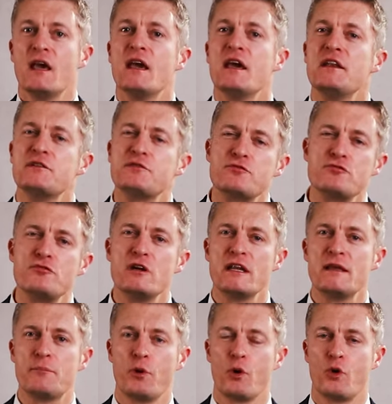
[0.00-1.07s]
It is
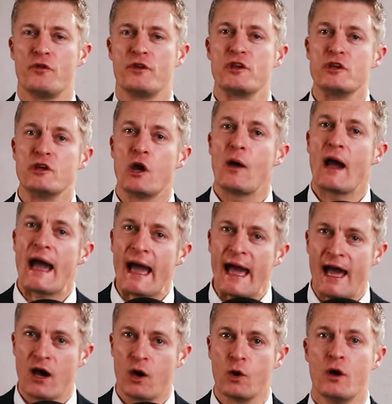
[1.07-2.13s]
really important that you know
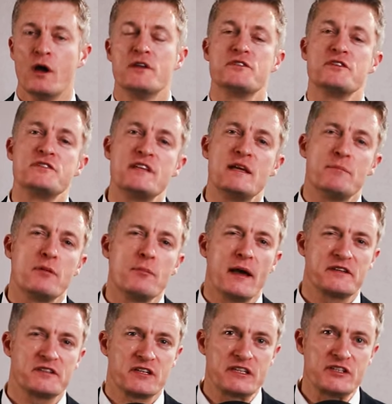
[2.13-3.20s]
how to
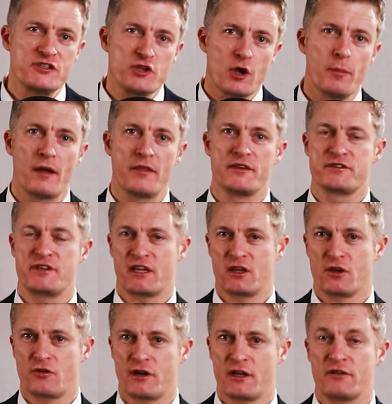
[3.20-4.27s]
diplomatically stop others
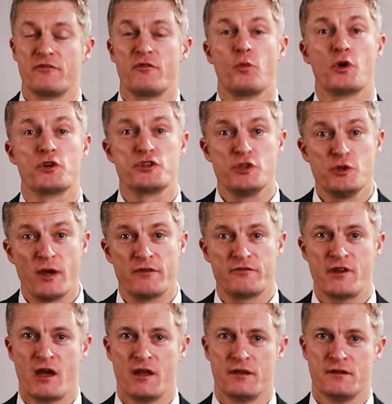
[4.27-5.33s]
taking credit for what you have
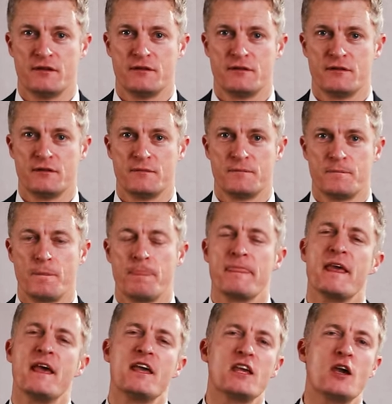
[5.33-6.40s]
done.
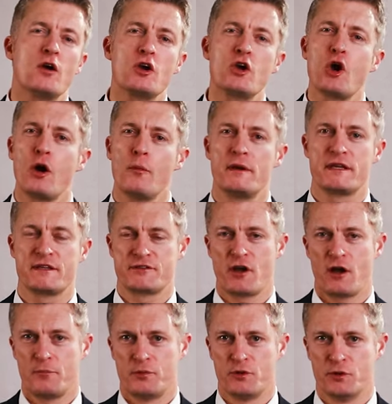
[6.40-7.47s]
A common
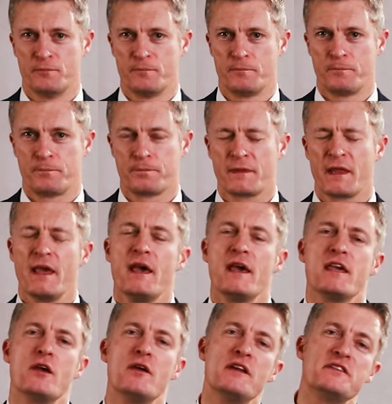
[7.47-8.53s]
example.
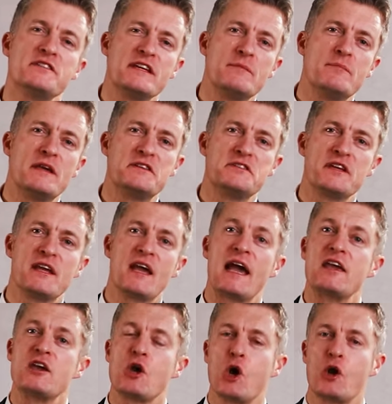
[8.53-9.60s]
In a team meeting,
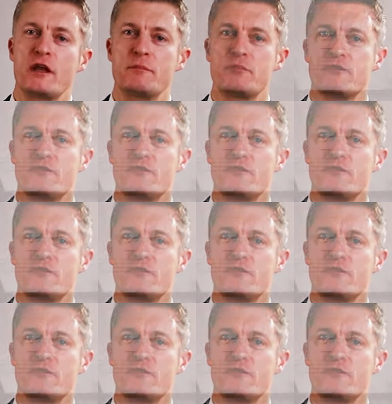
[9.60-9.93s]
a colleague